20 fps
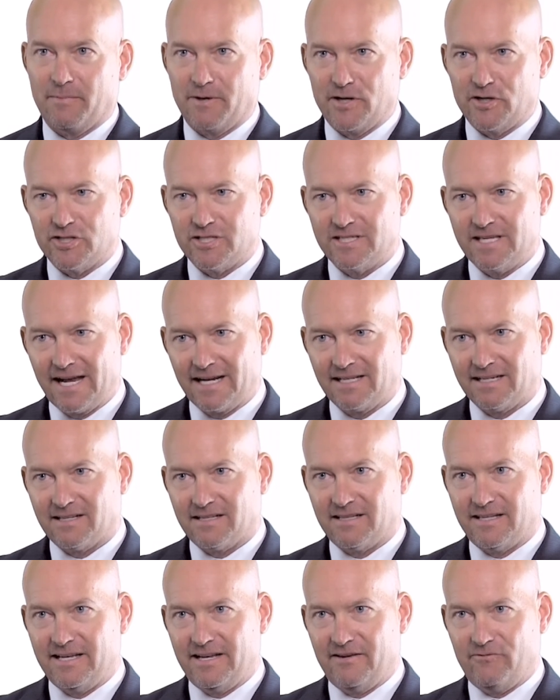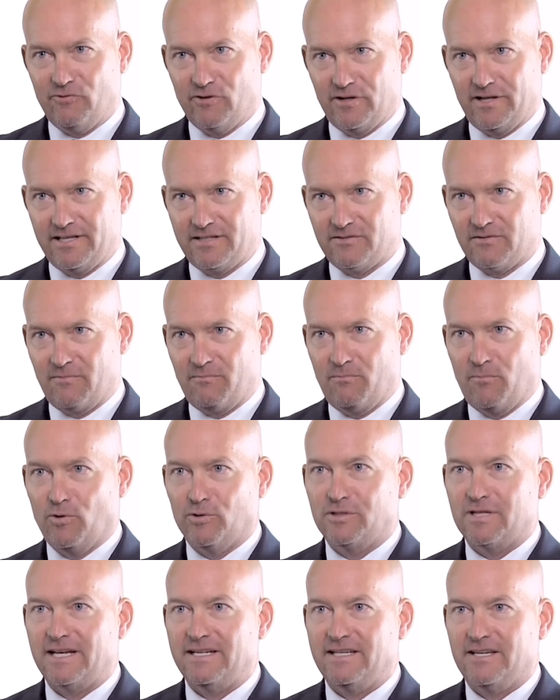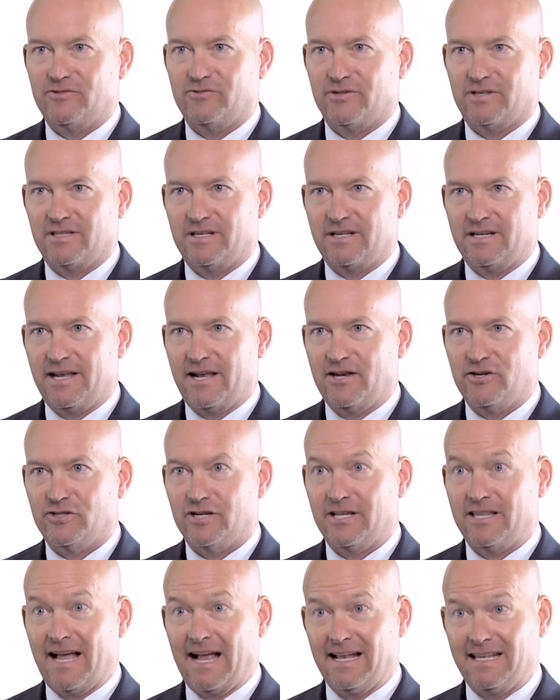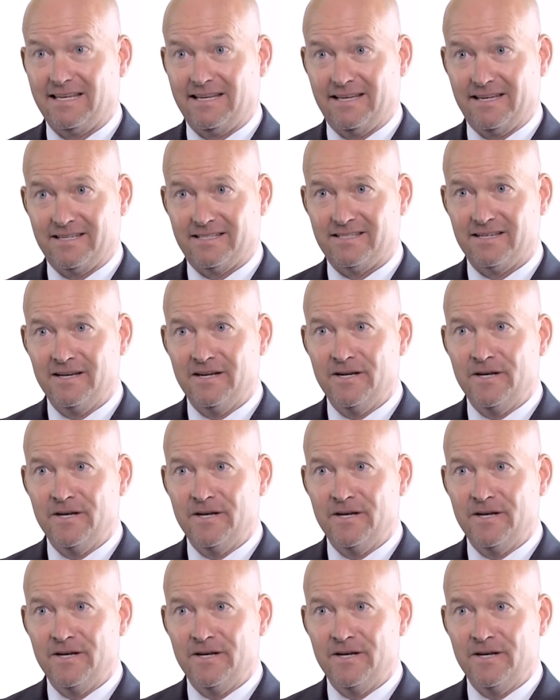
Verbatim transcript: But it's technically, really, it's a multi-district litigation, and that is